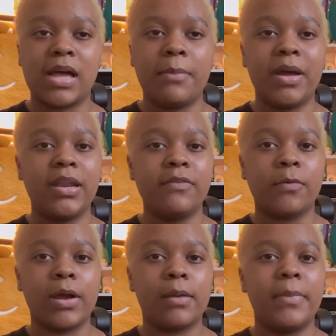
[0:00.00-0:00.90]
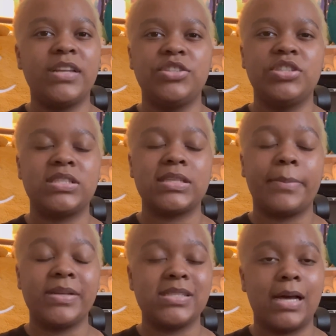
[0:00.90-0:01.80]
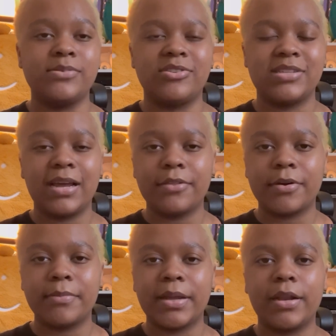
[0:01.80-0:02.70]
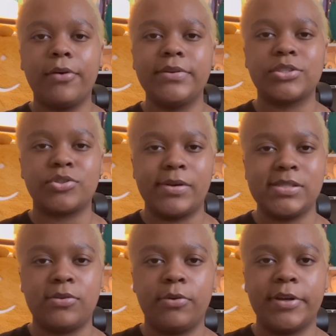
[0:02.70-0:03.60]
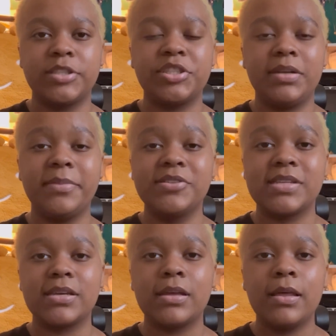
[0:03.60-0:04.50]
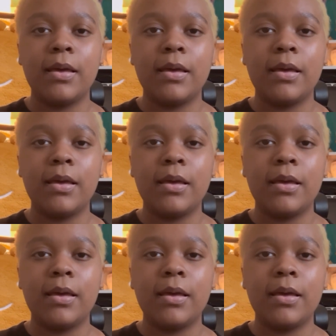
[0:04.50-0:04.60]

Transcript: might even recommend just skipping tabs altogether and going straight to learning sheet music.